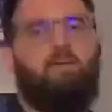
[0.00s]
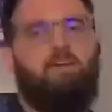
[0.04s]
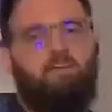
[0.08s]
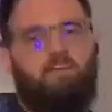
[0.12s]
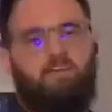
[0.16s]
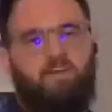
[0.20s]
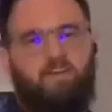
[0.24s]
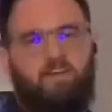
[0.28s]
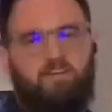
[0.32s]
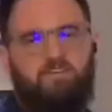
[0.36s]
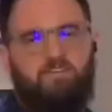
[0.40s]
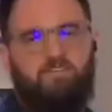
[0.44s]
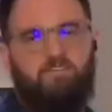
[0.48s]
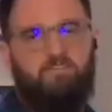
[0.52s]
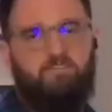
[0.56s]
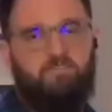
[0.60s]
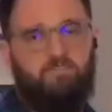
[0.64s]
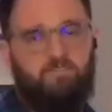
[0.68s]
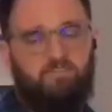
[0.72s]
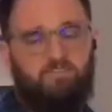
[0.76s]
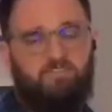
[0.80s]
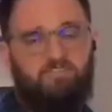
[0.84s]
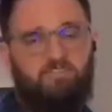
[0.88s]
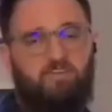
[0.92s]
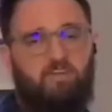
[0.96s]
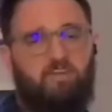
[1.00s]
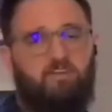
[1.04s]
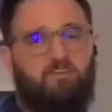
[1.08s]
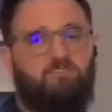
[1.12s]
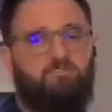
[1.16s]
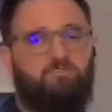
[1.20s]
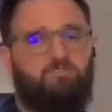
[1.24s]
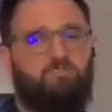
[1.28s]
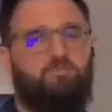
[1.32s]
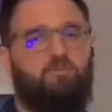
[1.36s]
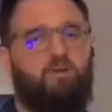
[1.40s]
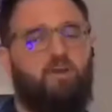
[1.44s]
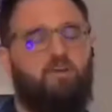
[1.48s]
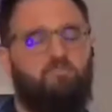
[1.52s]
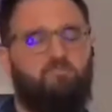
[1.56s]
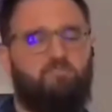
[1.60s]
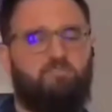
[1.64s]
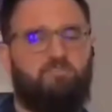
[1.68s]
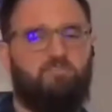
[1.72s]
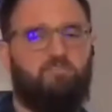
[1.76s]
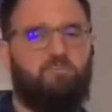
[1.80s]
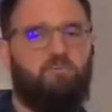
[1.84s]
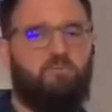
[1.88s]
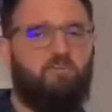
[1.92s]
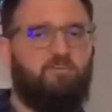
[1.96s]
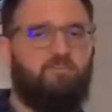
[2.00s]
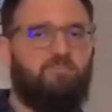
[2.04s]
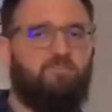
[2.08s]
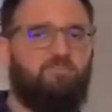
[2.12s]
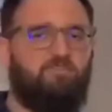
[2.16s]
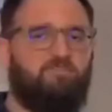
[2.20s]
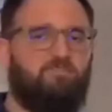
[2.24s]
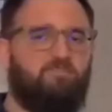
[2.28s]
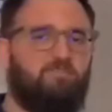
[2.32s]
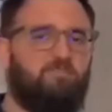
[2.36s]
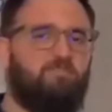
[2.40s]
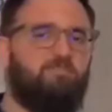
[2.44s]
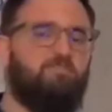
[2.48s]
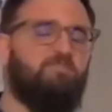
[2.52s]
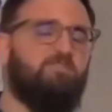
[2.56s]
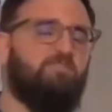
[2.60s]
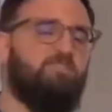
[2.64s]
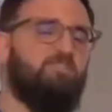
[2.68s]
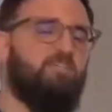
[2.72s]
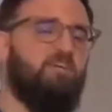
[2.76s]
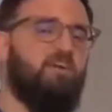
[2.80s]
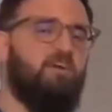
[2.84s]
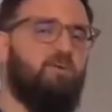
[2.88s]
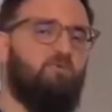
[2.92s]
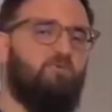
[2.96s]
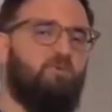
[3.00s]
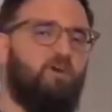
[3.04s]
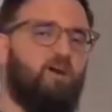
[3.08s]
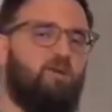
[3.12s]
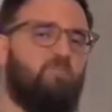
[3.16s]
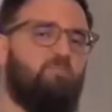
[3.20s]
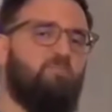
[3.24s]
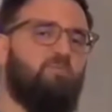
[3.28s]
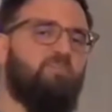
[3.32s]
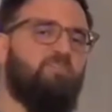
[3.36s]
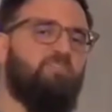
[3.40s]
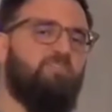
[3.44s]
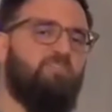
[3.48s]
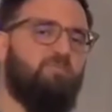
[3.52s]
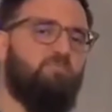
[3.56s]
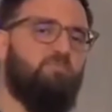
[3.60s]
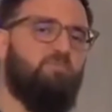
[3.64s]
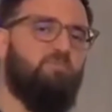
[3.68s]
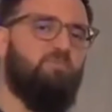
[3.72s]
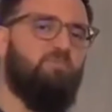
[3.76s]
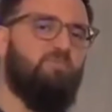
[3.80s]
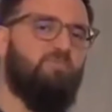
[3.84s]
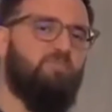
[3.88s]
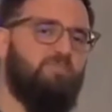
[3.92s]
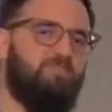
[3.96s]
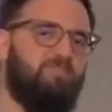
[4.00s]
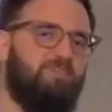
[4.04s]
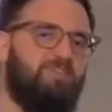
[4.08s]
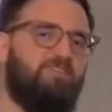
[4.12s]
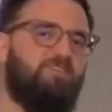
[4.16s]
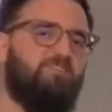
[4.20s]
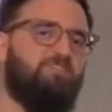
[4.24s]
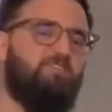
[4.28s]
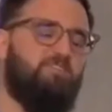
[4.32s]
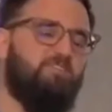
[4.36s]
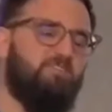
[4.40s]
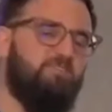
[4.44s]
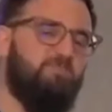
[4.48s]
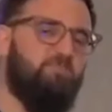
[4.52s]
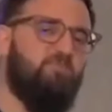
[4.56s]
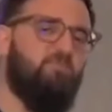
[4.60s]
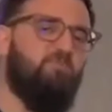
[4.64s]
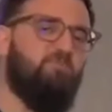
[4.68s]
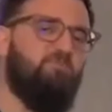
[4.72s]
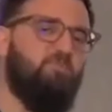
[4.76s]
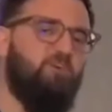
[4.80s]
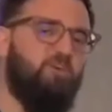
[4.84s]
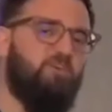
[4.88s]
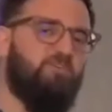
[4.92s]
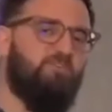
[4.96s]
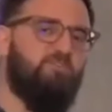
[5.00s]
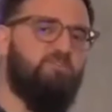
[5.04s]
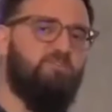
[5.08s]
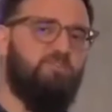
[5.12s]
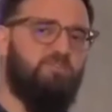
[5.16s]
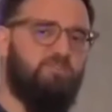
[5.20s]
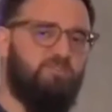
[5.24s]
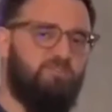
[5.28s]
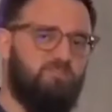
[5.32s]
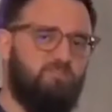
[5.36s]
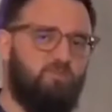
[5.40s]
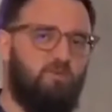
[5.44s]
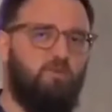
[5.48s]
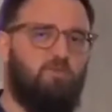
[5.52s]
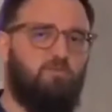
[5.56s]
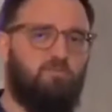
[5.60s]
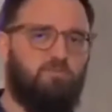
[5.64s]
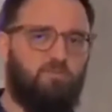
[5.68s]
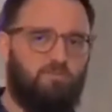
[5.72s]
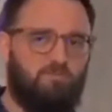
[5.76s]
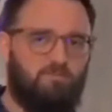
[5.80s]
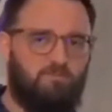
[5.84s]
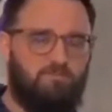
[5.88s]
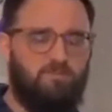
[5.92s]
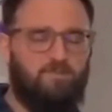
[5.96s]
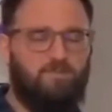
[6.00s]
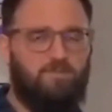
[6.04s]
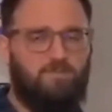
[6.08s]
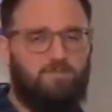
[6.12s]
Hey guys, let's talk graphics cards. DIY PC building has seen some inflation since COVID.